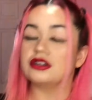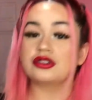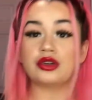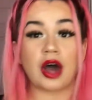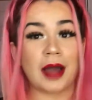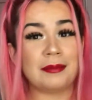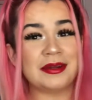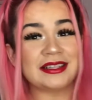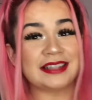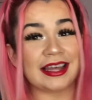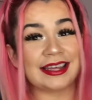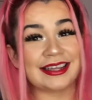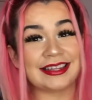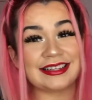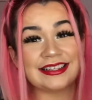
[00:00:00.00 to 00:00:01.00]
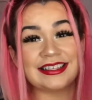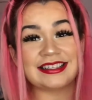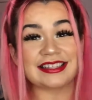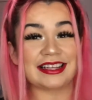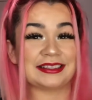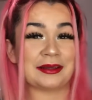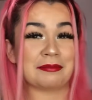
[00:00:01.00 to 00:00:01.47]
So I've been taking these
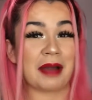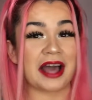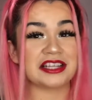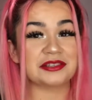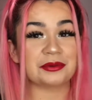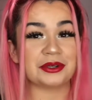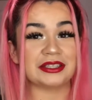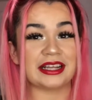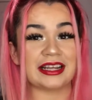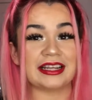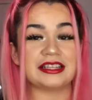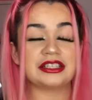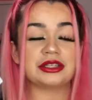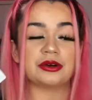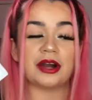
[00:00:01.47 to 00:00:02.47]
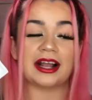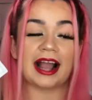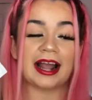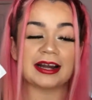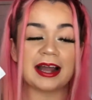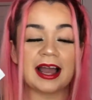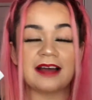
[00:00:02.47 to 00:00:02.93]
like the past 4 days, so I
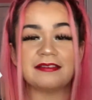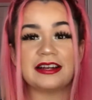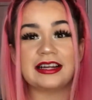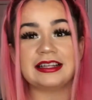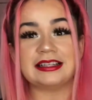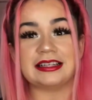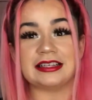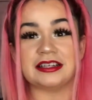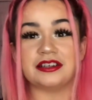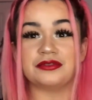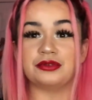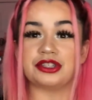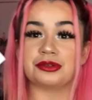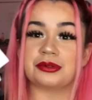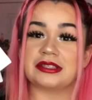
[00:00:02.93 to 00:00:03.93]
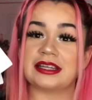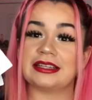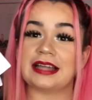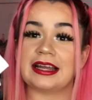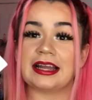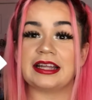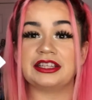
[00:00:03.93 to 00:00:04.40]
kind of have an idea of which ones I
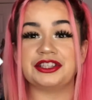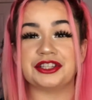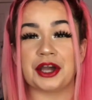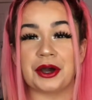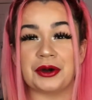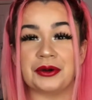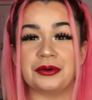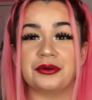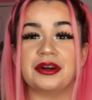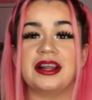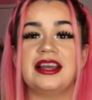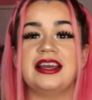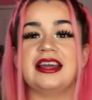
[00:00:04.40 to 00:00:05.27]
like and don't,